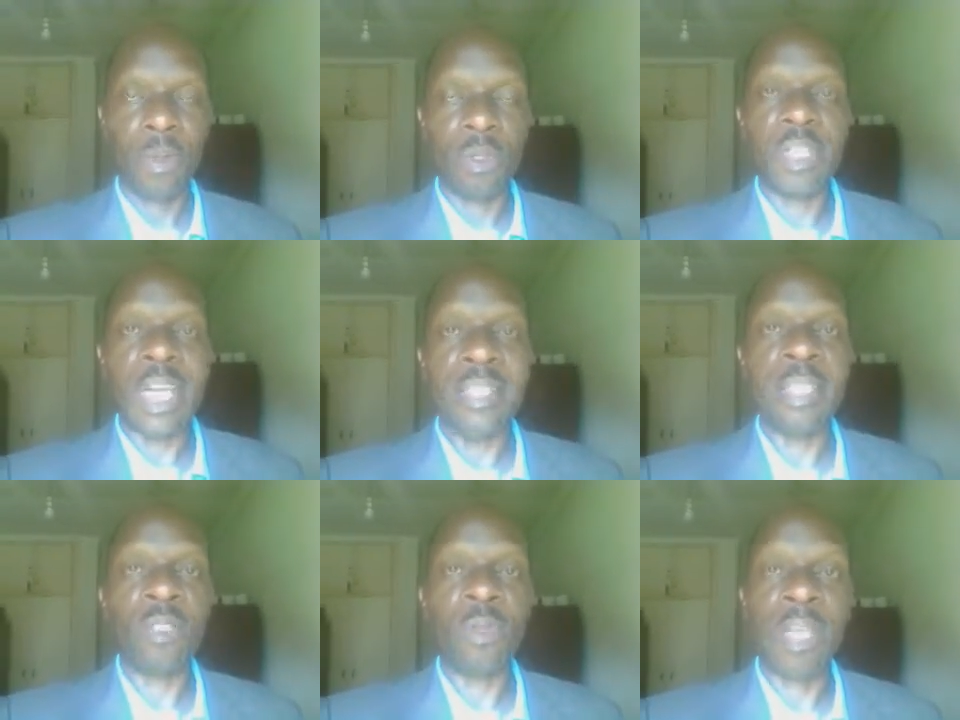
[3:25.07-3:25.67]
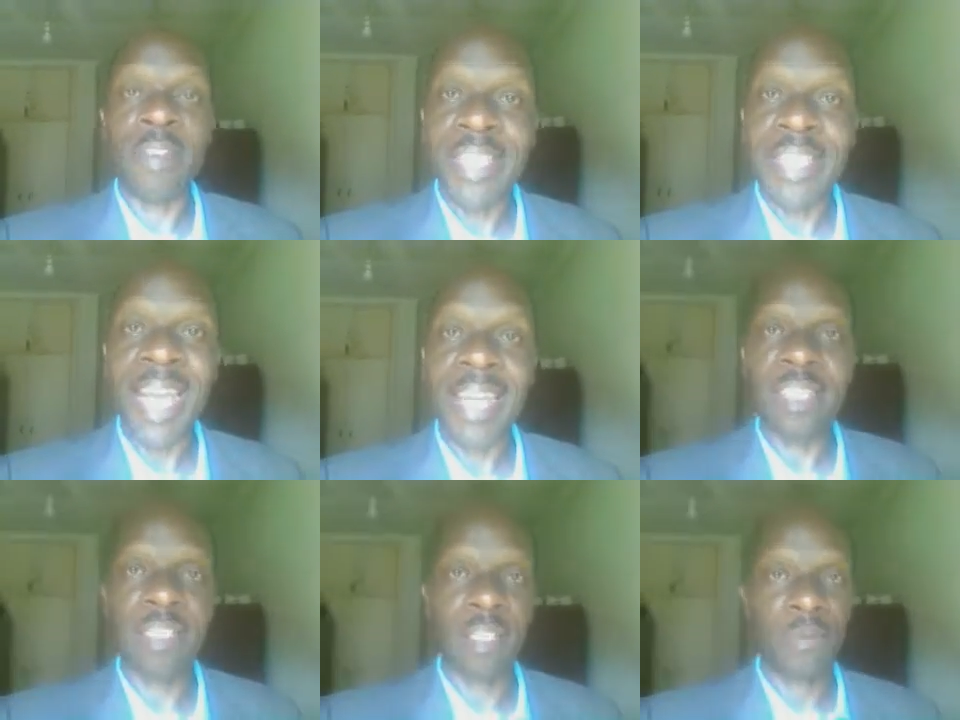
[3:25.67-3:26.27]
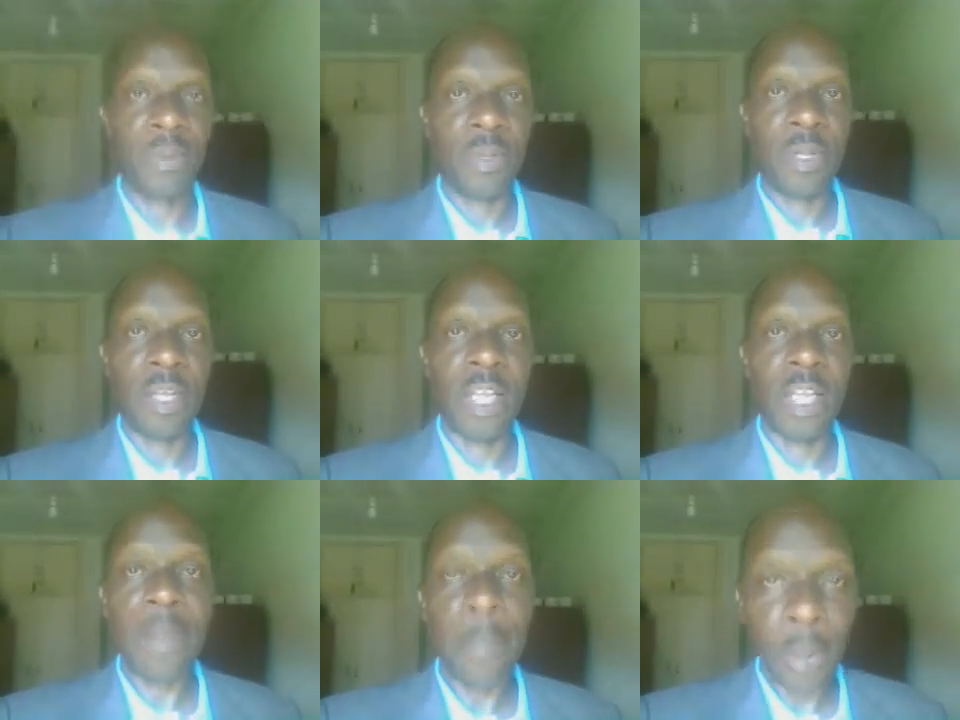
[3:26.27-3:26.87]
You just need to advertise
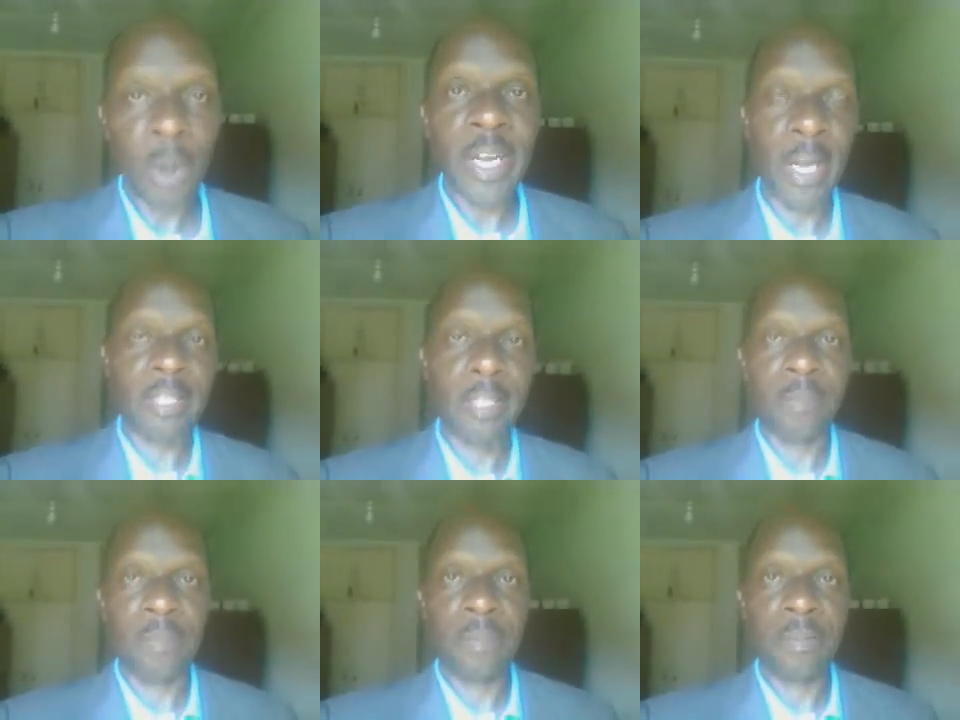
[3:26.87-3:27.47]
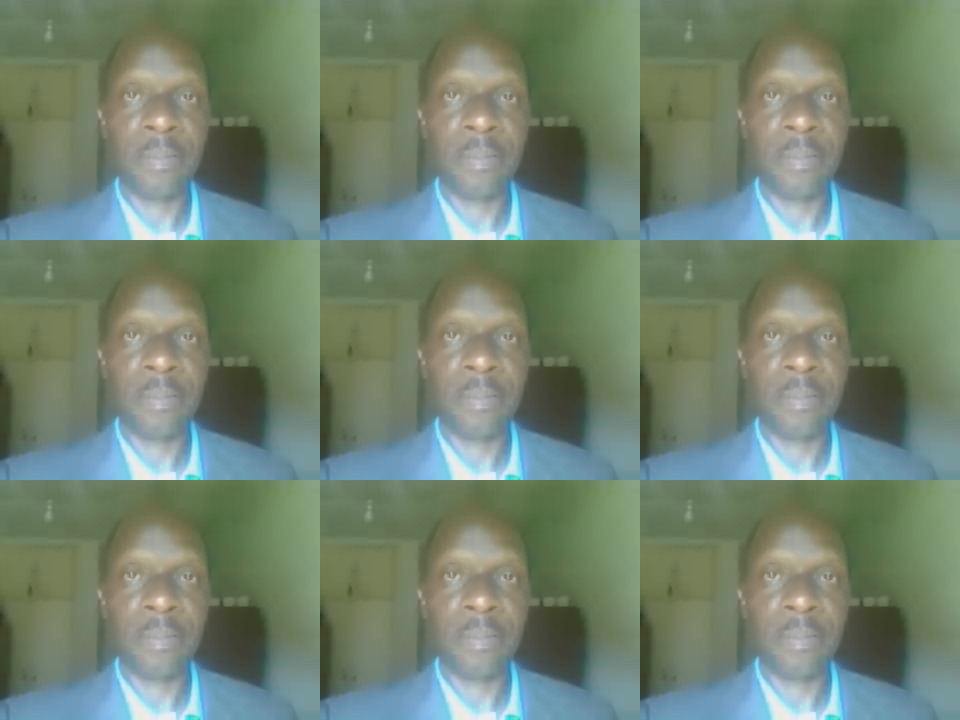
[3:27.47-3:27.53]
a product